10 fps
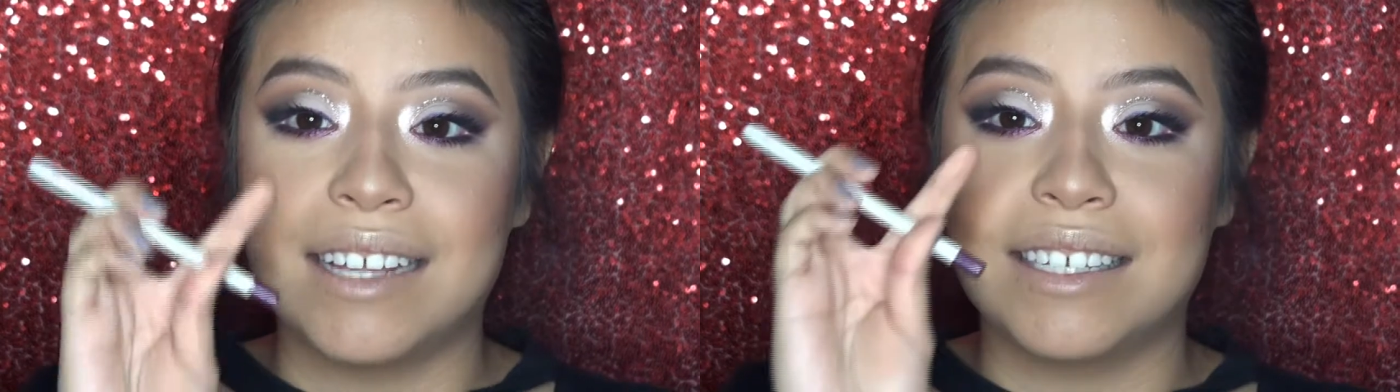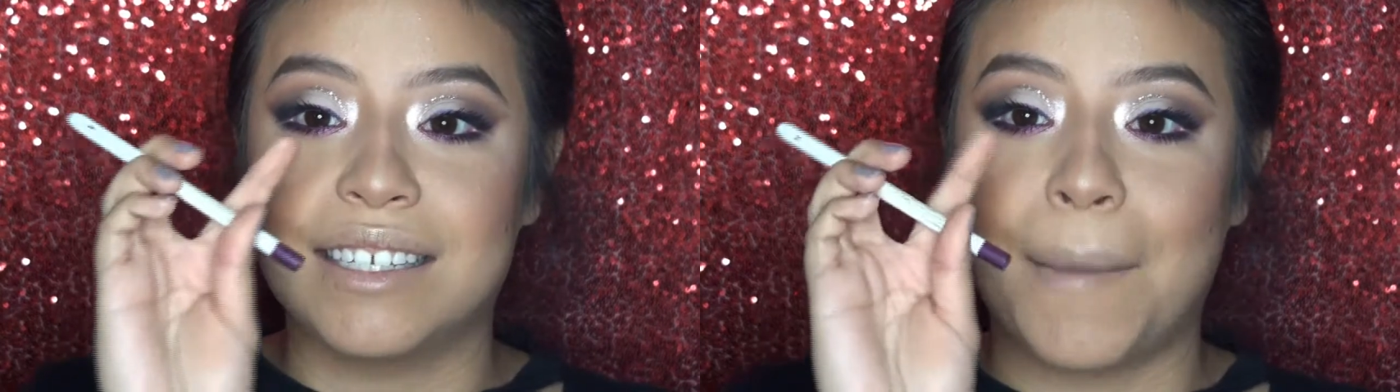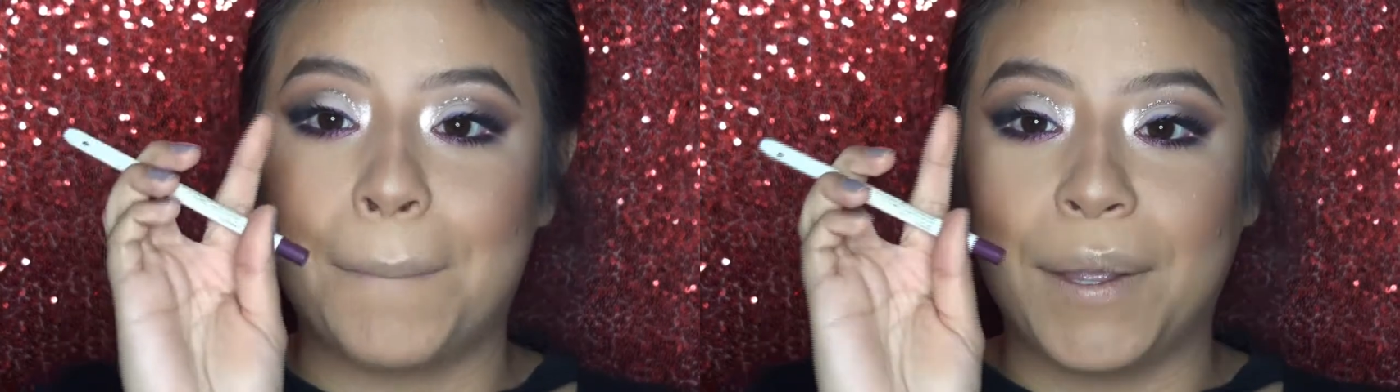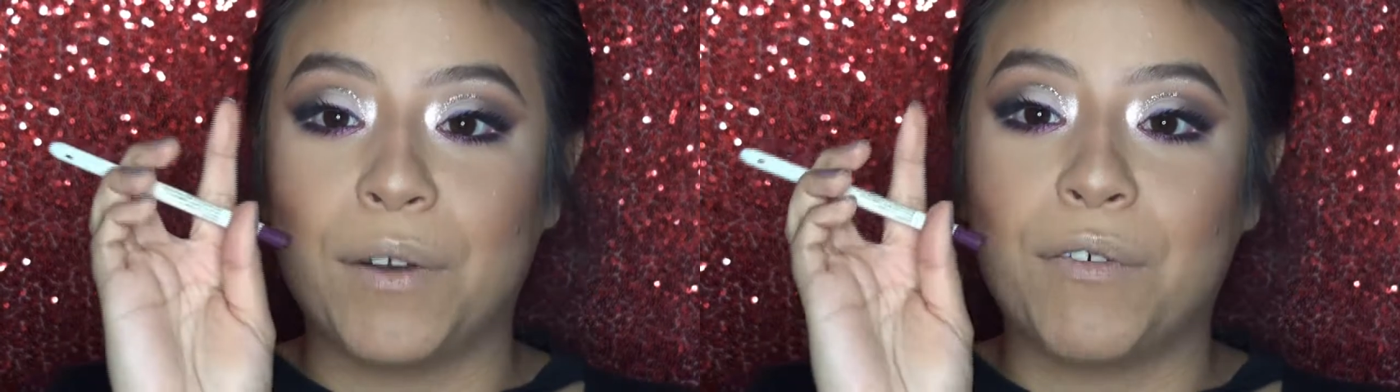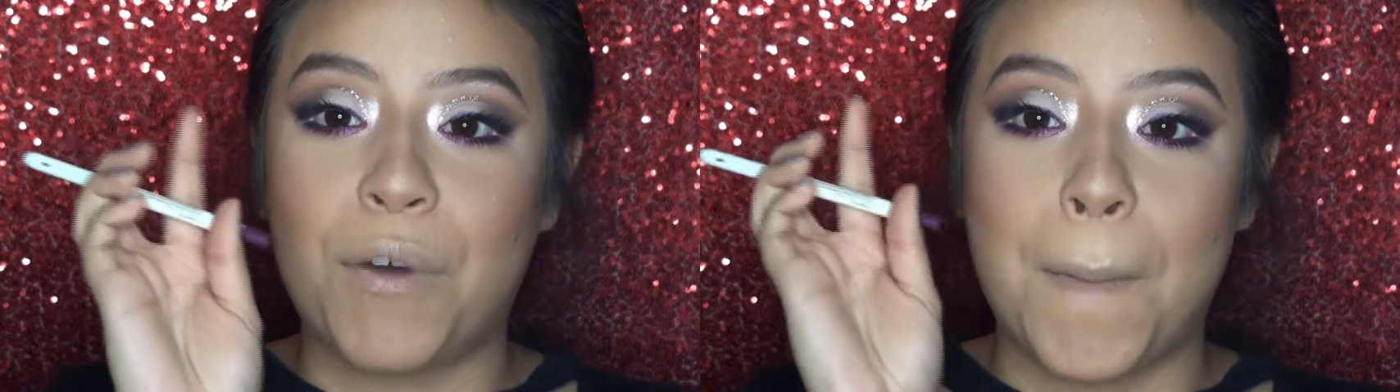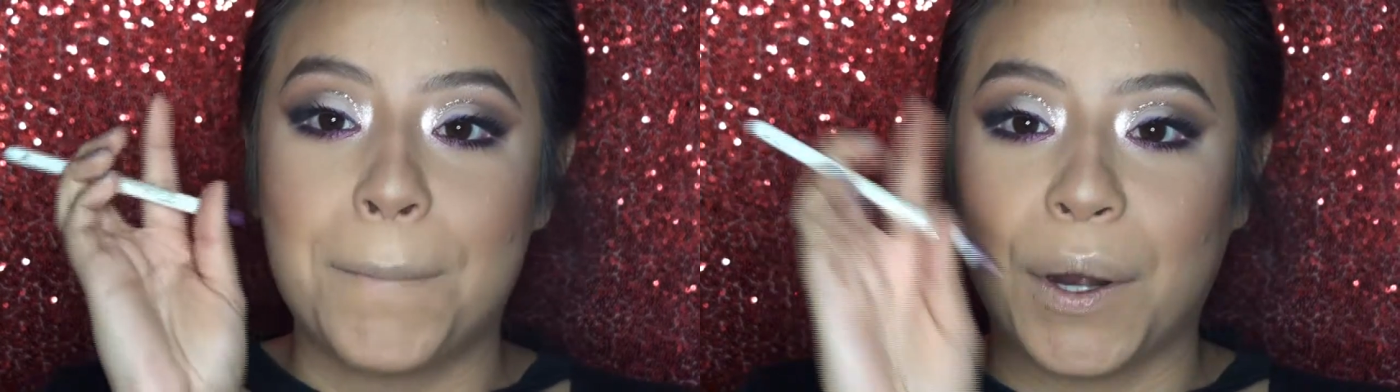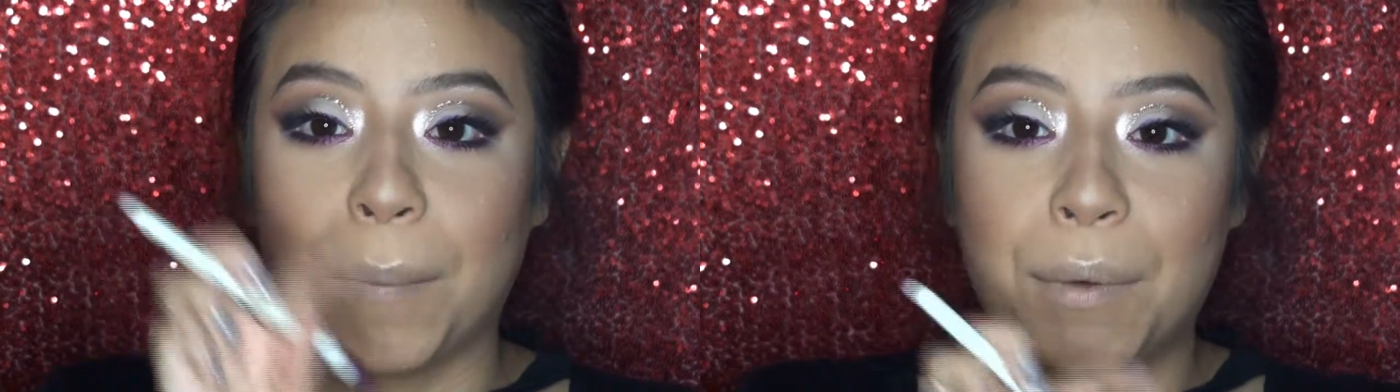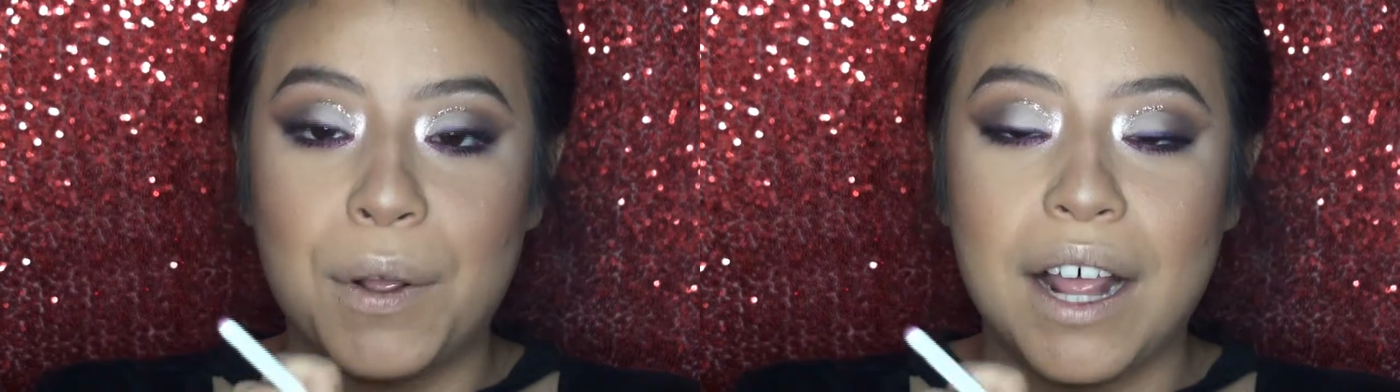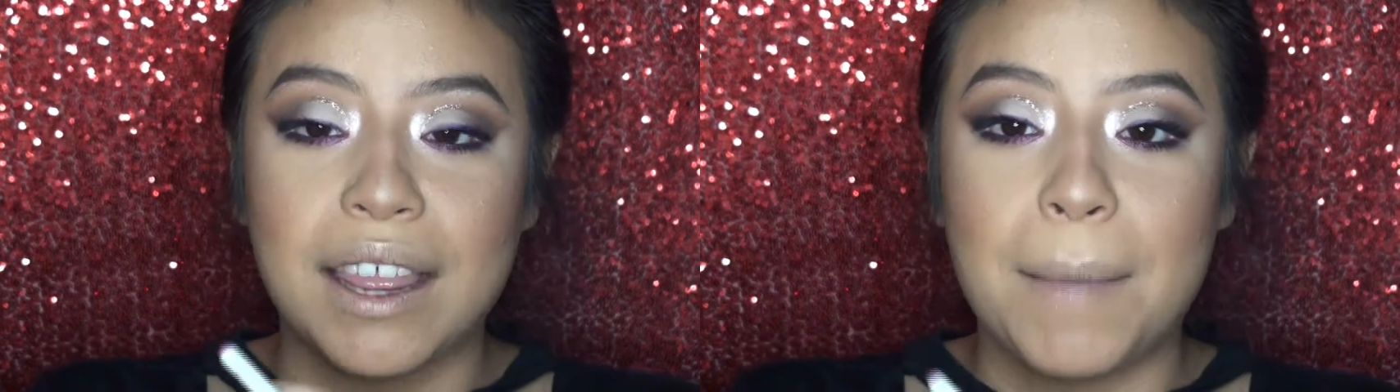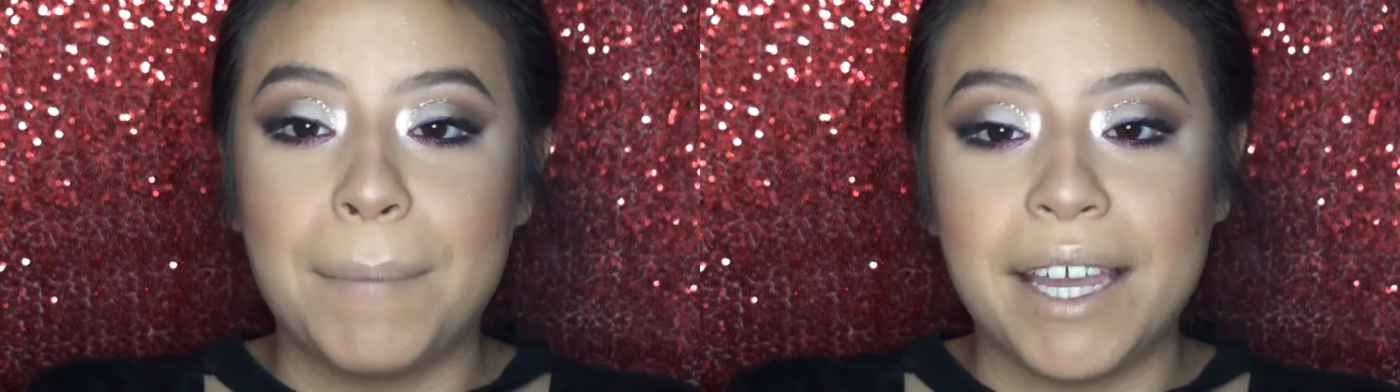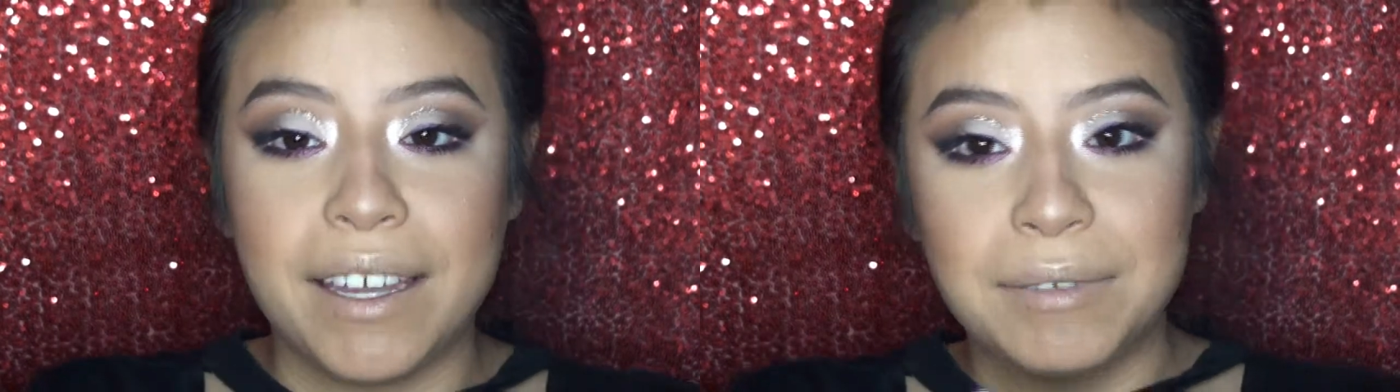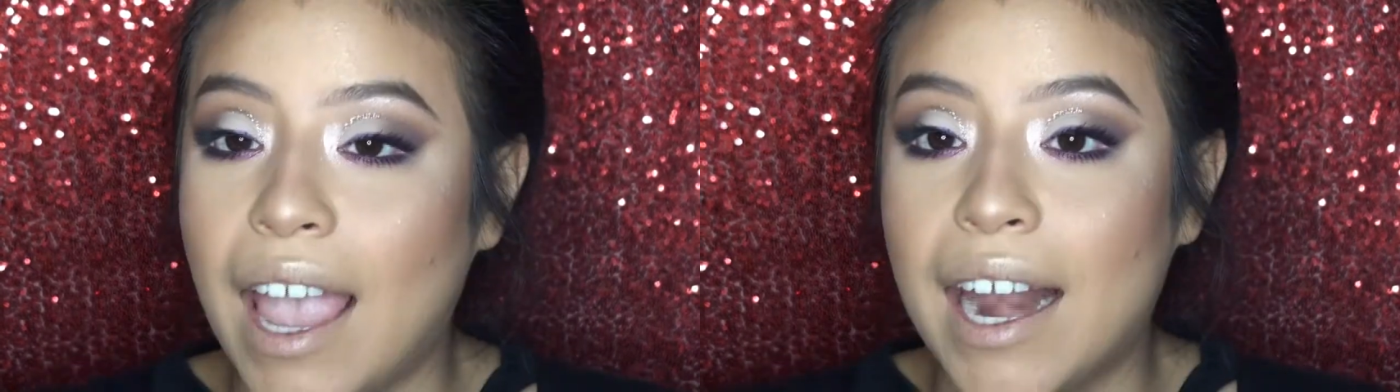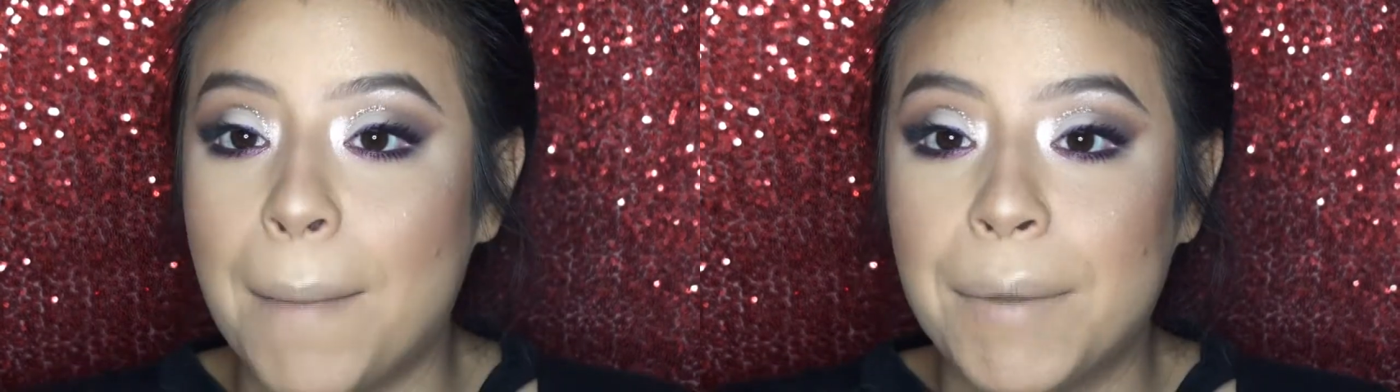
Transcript: It's this beautiful purple lippy, and